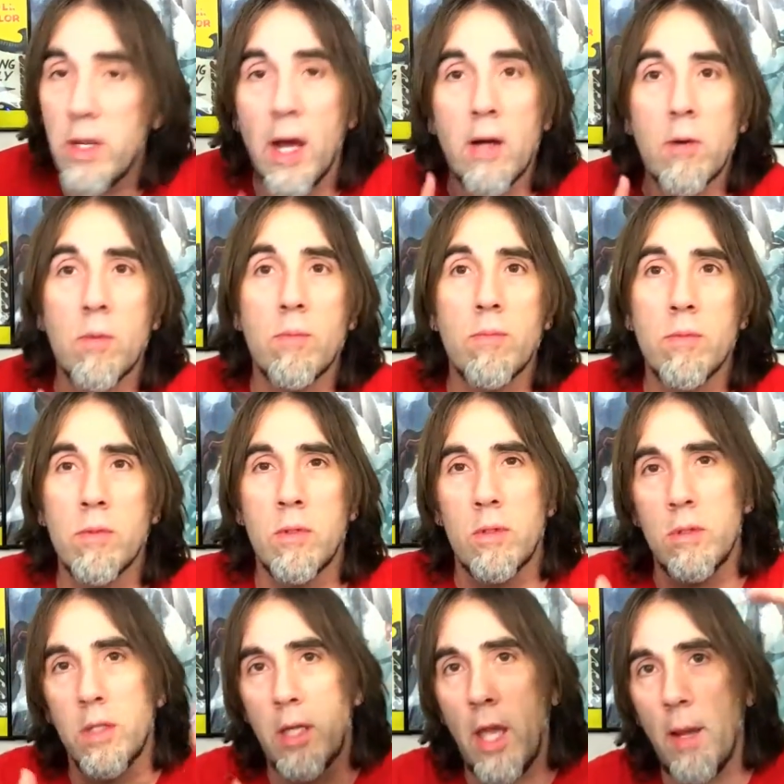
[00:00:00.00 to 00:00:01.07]
Now,
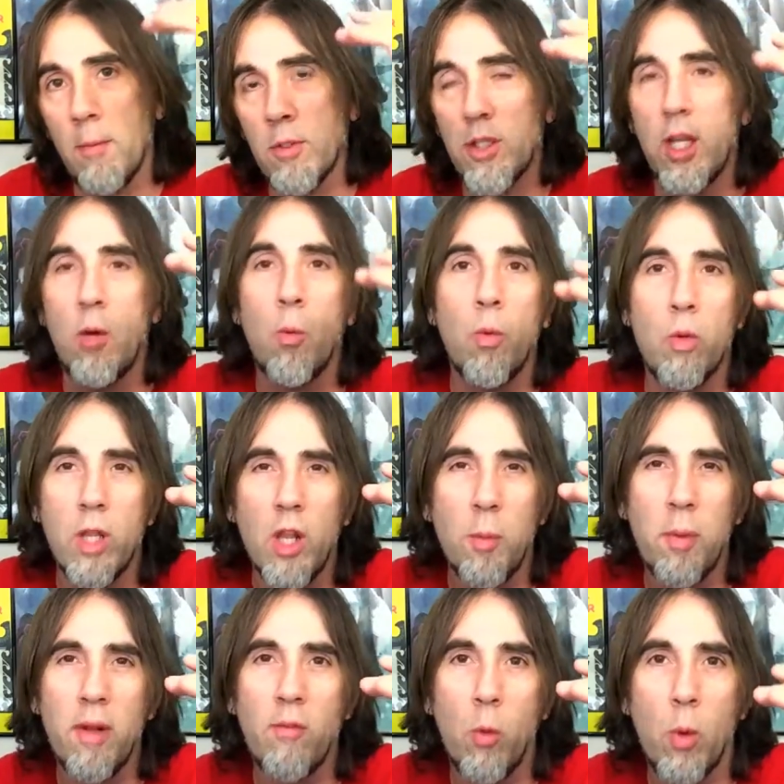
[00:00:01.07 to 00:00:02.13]
the camera's at a
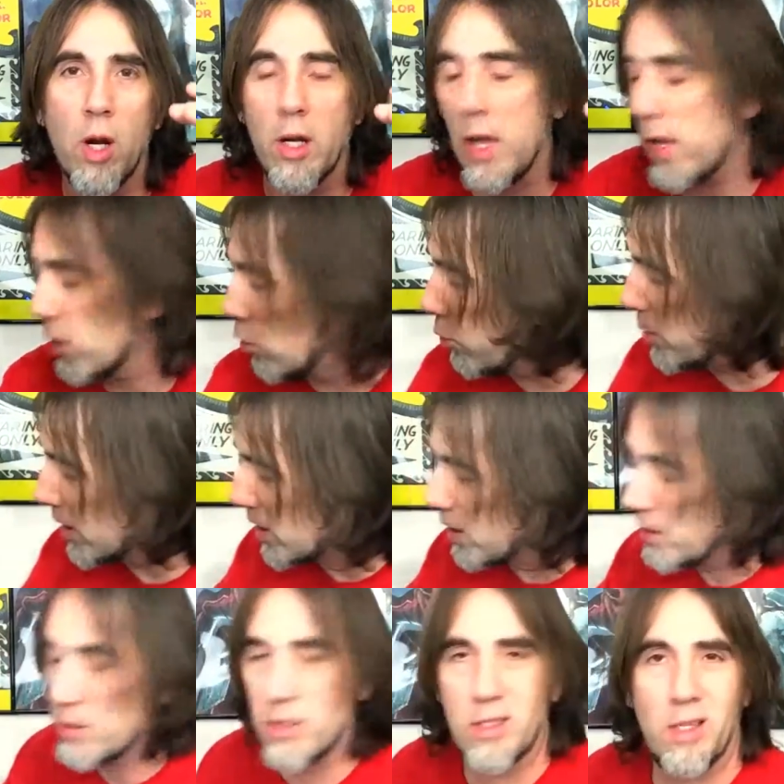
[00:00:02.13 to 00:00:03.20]
little bit of a weird angle
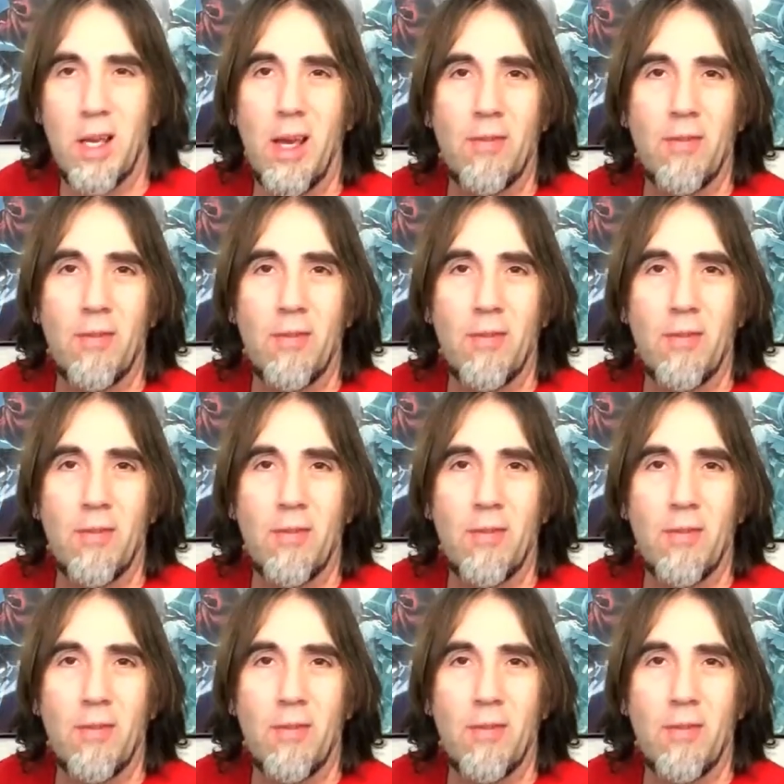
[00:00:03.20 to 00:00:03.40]
because